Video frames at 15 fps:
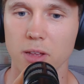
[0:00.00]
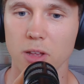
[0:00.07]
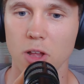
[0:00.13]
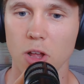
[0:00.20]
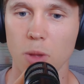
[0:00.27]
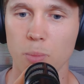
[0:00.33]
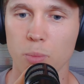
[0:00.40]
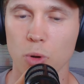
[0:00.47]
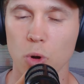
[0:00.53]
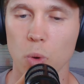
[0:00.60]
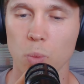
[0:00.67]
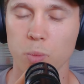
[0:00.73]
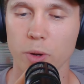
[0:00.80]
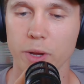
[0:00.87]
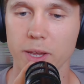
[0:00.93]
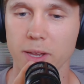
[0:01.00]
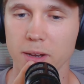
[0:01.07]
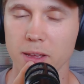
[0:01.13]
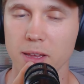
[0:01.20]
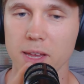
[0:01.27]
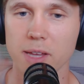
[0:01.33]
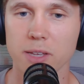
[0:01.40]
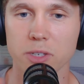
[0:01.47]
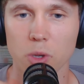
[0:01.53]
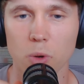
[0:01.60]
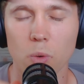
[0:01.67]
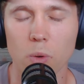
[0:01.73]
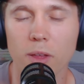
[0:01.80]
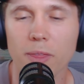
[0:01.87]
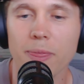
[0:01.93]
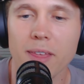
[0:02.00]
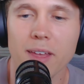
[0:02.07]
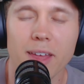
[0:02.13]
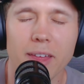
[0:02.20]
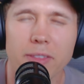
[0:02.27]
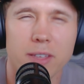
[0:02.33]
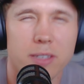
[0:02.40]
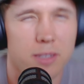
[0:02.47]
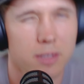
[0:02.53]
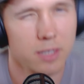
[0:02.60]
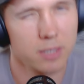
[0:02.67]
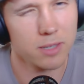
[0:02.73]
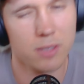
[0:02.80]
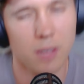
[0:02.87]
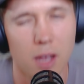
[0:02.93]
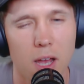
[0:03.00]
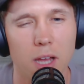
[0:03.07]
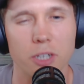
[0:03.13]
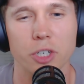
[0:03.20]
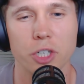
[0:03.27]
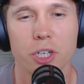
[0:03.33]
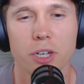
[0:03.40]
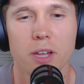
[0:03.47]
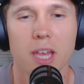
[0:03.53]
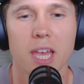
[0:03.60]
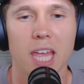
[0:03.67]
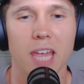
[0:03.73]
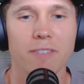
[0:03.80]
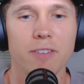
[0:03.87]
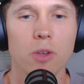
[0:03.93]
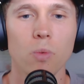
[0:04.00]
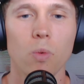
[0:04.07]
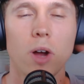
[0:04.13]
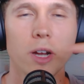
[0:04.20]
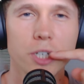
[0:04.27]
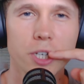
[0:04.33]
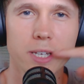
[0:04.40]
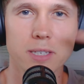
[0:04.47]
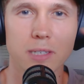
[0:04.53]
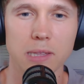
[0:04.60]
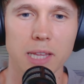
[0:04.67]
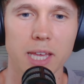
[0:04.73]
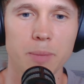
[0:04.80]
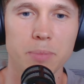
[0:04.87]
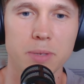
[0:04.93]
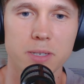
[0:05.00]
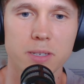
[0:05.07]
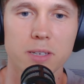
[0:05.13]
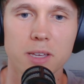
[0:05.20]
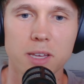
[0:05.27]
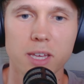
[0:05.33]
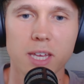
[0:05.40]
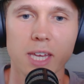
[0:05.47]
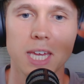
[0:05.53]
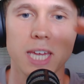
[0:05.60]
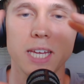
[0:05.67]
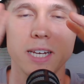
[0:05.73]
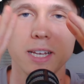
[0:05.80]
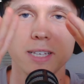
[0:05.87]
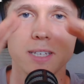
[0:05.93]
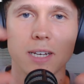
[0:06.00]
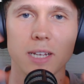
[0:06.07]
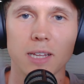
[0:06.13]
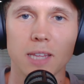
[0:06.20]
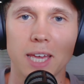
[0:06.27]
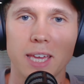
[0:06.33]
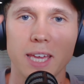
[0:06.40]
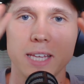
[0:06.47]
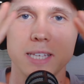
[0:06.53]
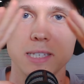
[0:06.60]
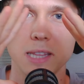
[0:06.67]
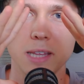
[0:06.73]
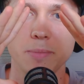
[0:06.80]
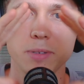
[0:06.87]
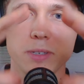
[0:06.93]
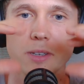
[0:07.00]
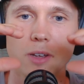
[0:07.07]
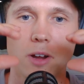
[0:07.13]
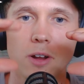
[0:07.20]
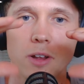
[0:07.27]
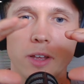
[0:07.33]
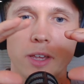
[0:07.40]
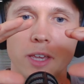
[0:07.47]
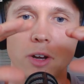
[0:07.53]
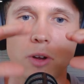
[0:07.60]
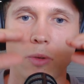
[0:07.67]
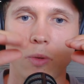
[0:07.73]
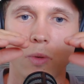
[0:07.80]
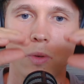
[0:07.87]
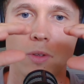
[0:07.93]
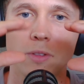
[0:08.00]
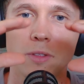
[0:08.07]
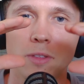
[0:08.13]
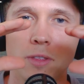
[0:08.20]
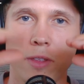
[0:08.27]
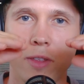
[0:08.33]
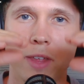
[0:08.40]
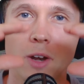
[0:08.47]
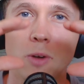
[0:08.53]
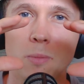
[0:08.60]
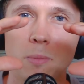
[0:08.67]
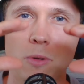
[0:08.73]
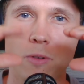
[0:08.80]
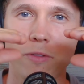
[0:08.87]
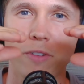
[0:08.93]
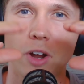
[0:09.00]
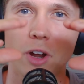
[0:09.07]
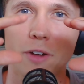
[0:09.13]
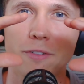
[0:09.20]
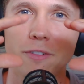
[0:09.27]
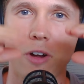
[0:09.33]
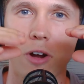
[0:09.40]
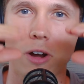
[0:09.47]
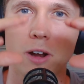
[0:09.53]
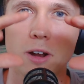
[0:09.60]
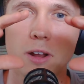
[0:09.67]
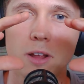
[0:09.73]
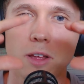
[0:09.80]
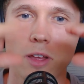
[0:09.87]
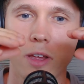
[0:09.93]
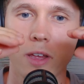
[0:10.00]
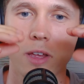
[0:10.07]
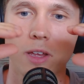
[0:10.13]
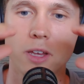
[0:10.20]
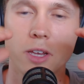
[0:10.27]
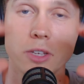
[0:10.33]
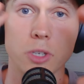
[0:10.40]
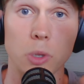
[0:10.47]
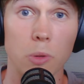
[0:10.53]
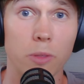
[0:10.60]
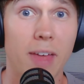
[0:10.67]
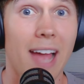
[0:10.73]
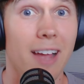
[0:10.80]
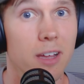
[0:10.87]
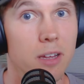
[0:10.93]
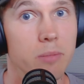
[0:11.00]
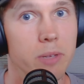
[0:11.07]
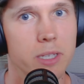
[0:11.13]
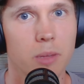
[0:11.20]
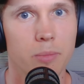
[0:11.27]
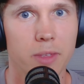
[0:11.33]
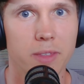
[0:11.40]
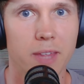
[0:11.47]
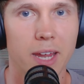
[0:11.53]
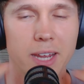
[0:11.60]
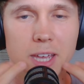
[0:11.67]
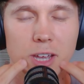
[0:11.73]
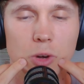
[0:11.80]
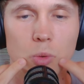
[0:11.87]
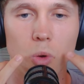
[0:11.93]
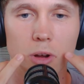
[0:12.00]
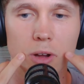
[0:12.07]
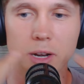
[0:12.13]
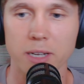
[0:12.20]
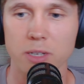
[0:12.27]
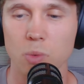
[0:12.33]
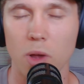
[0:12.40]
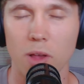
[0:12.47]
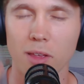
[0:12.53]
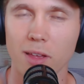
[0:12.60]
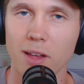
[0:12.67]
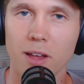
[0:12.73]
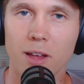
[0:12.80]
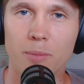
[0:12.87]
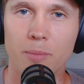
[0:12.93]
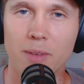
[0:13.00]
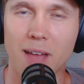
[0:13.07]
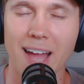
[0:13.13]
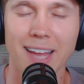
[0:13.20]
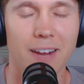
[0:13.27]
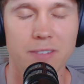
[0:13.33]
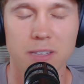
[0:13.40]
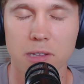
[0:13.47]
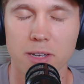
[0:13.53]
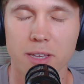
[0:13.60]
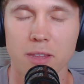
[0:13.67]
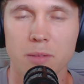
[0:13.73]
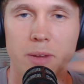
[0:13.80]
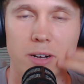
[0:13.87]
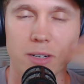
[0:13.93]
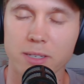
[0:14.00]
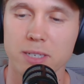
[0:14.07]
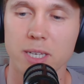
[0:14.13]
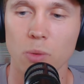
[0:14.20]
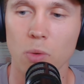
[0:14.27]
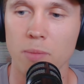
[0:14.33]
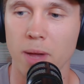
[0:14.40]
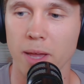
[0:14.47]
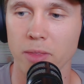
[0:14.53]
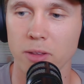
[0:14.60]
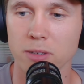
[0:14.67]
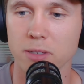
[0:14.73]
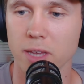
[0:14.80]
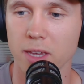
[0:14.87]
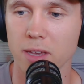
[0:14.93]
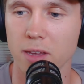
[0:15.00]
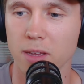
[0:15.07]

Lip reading: Appropriate. So, and this is a hunch. If you watch his lips, he doesn't like his lips, you know, they don't move very far. So that could be something that he could work on as well. I'd have to look in the mirror to see what mine looks like.